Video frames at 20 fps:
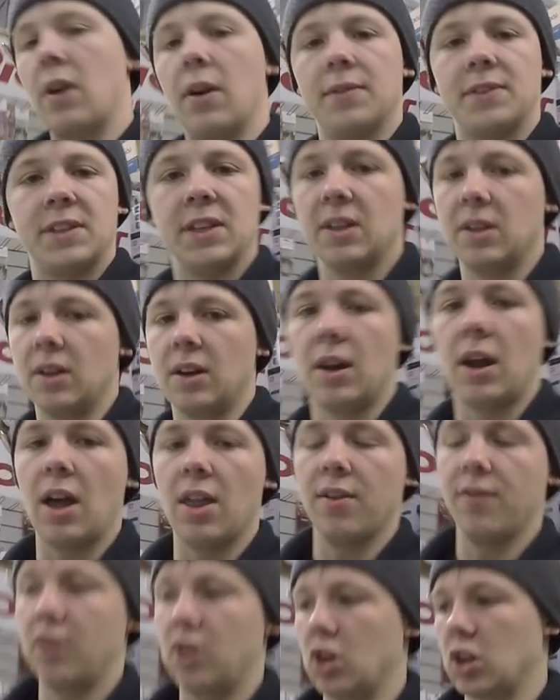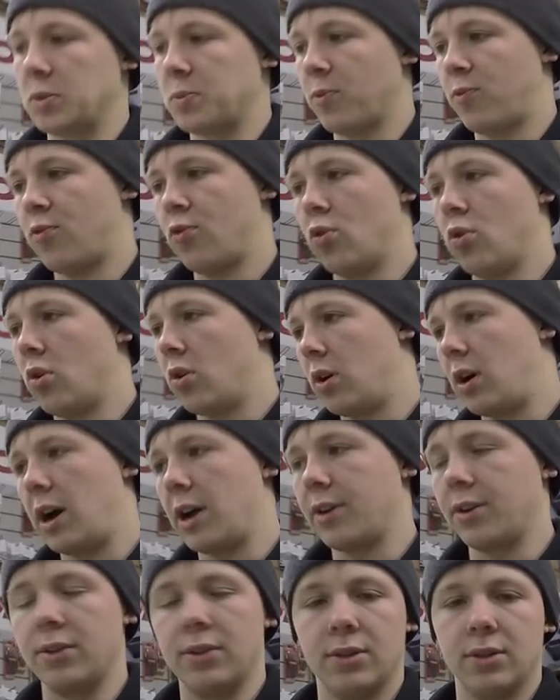I've said in other videos before,
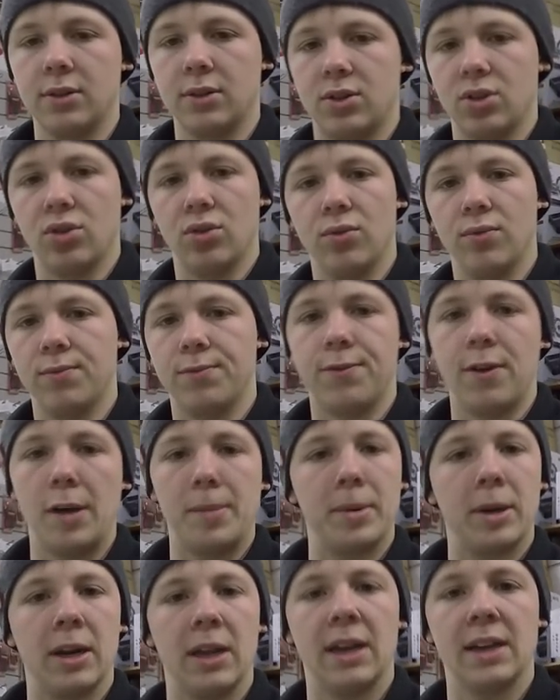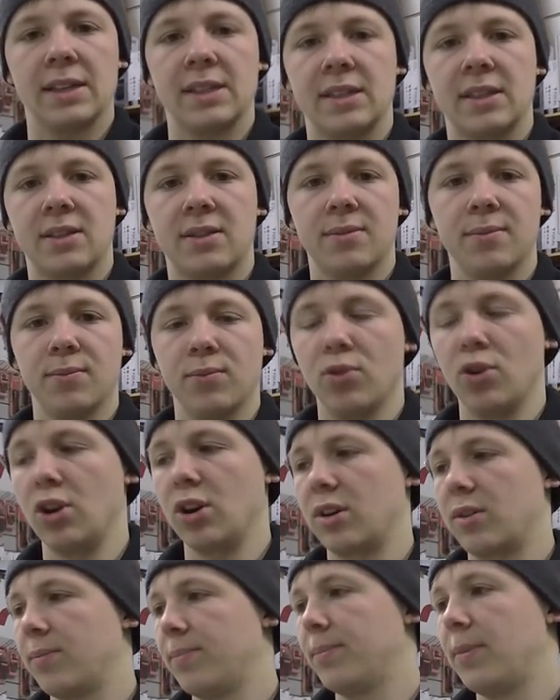I don't do fiberglass
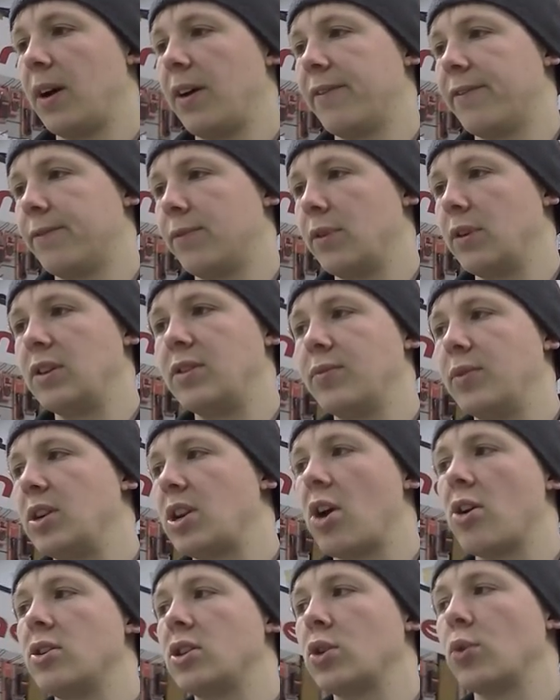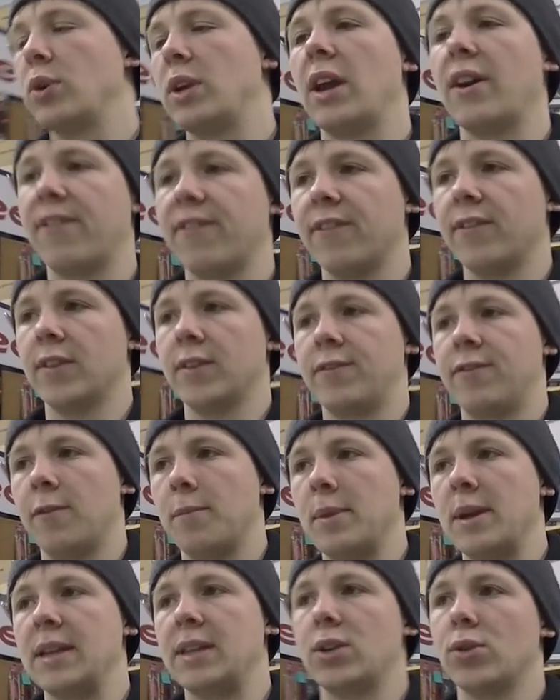work. We don't do enough of it for
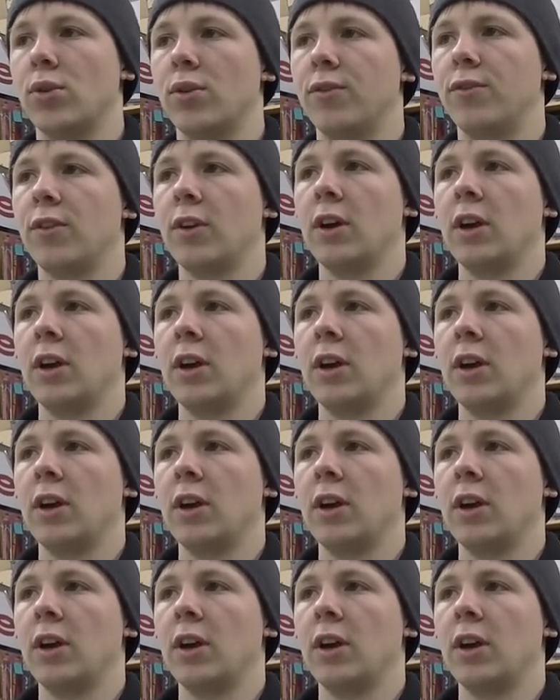me to have